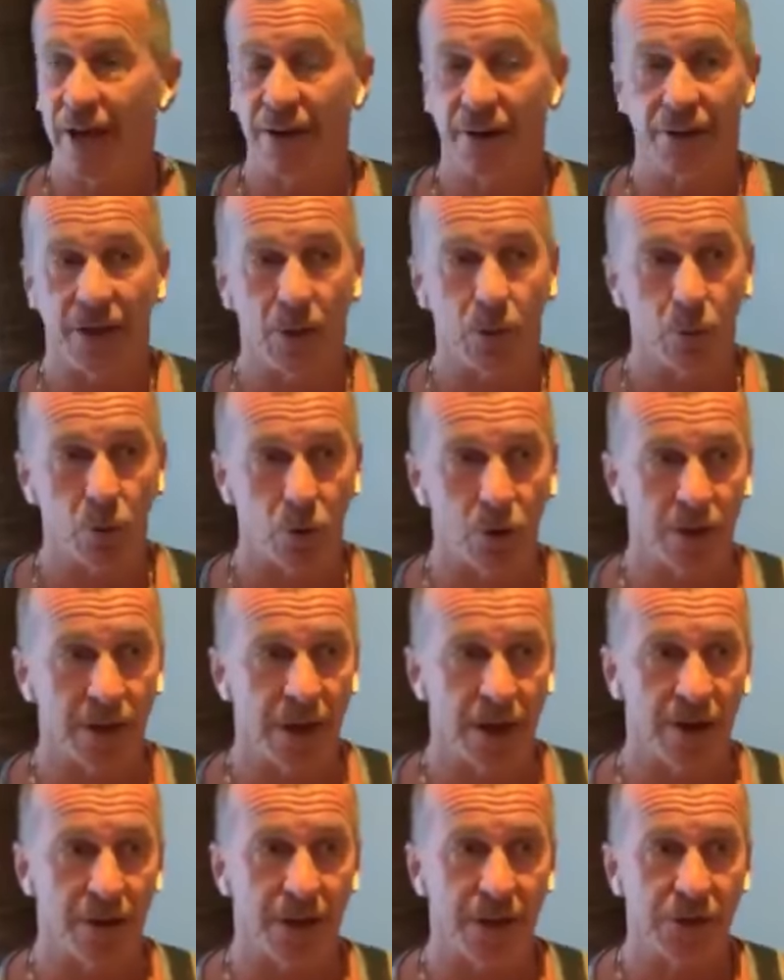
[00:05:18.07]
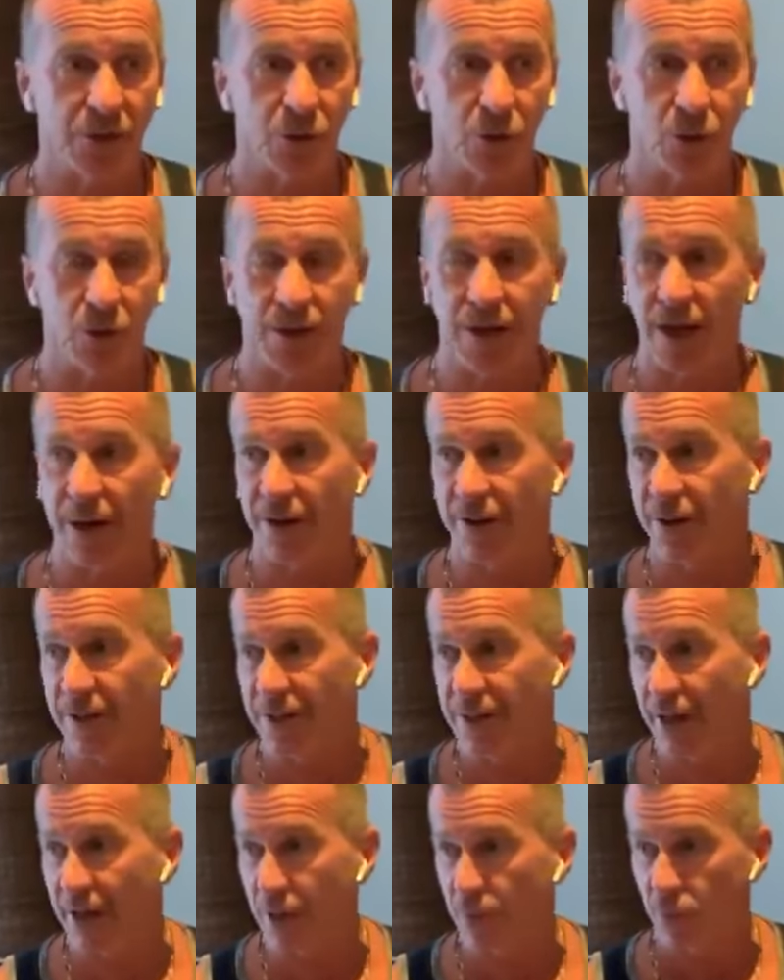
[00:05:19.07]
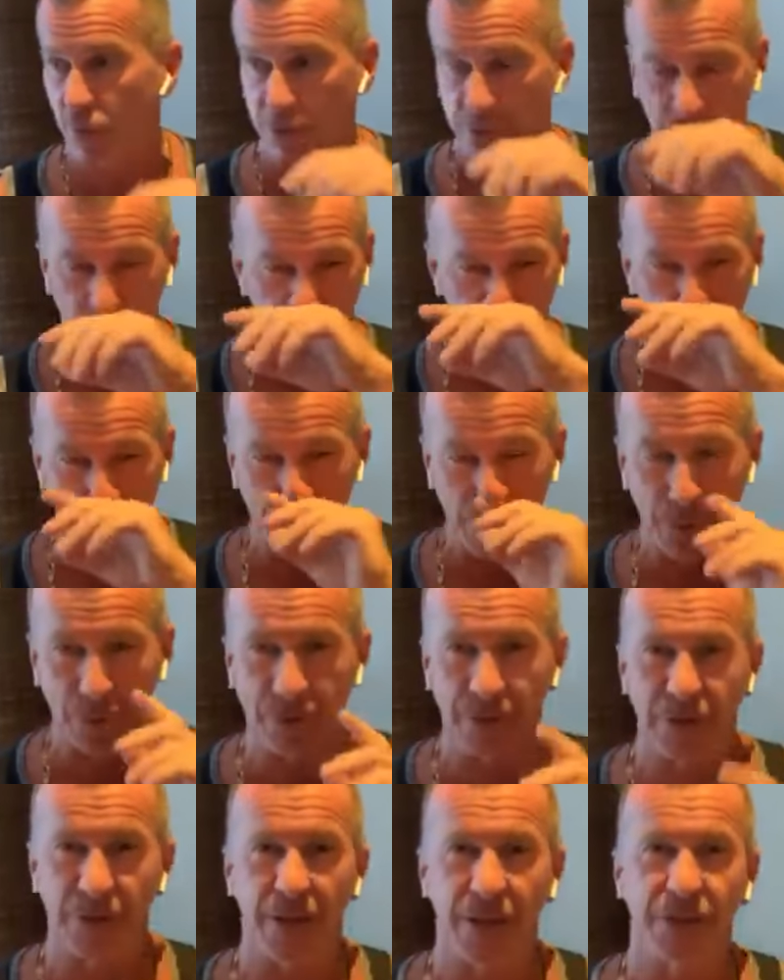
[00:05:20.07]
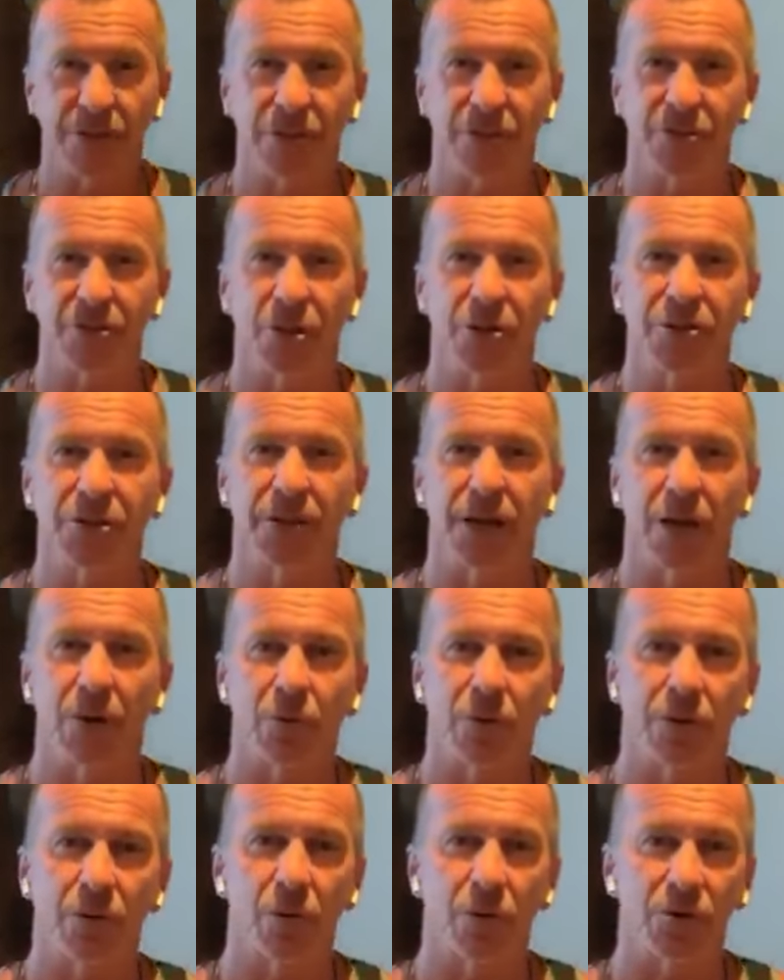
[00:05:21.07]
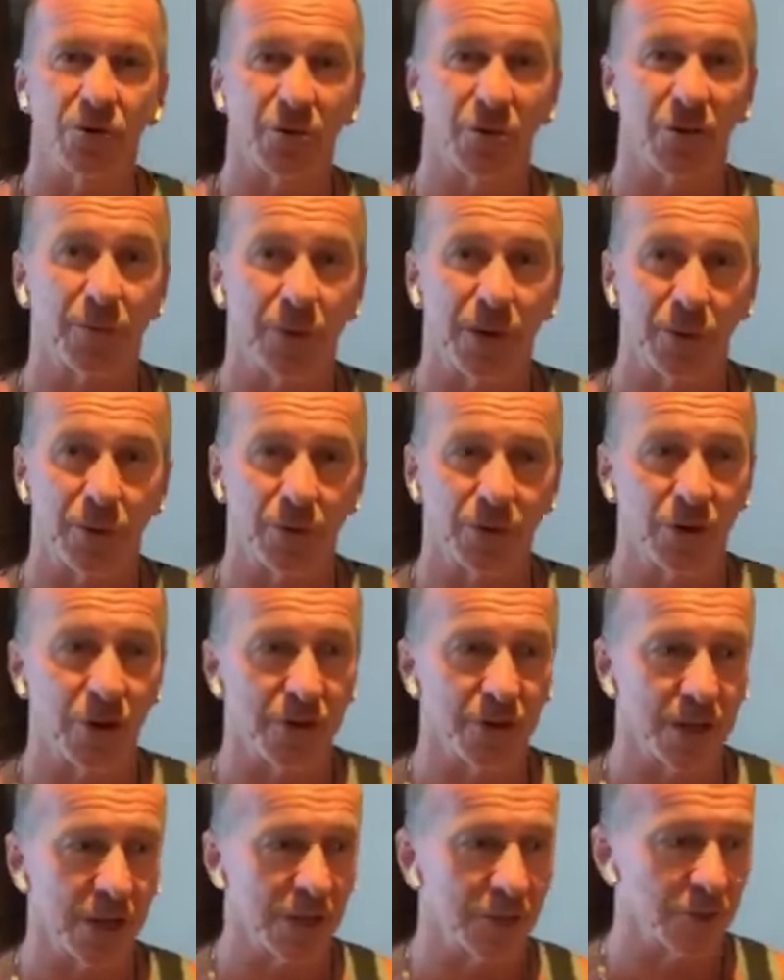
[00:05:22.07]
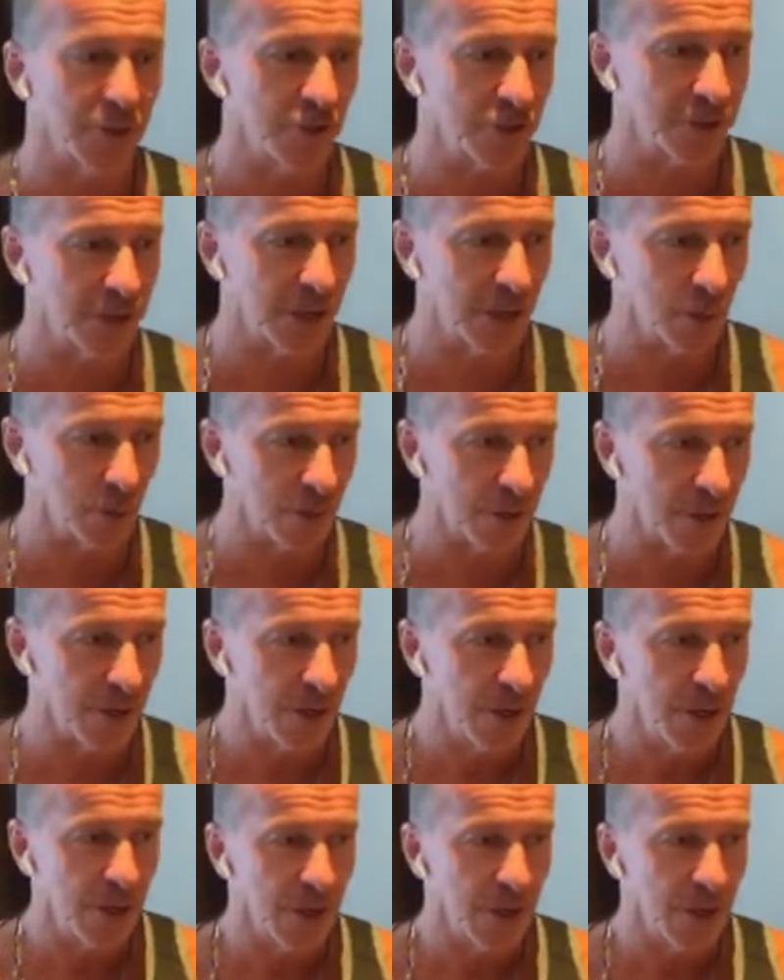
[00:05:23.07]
How do they walk? How do they talk? How do they act? What sort of people do they associate with? What sort of people don't they associate with?